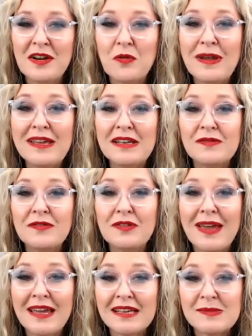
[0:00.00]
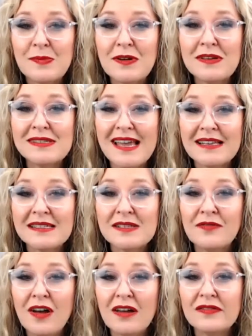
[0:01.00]
We interview experts and
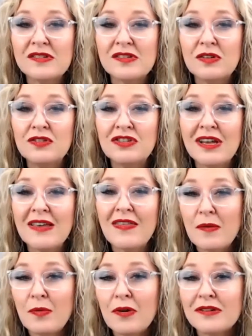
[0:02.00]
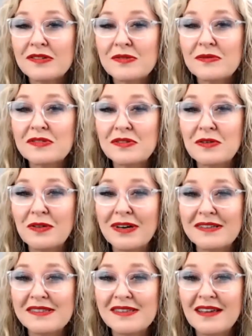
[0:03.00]
survivors who share their personal
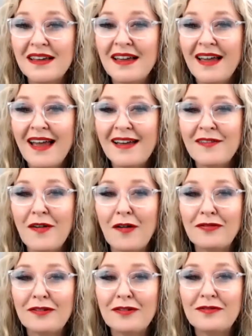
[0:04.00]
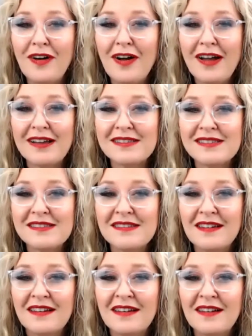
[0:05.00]
stories and offer advice
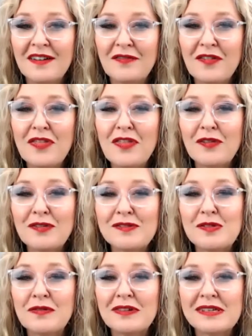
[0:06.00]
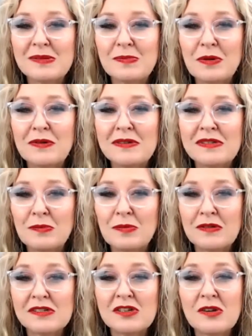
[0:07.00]
for those who have experienced
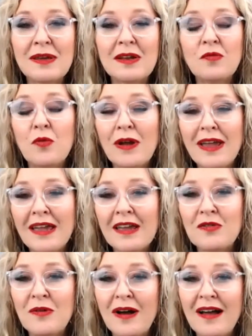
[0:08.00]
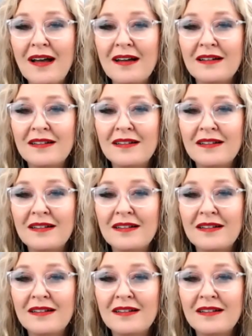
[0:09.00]
abuse, no matter where you are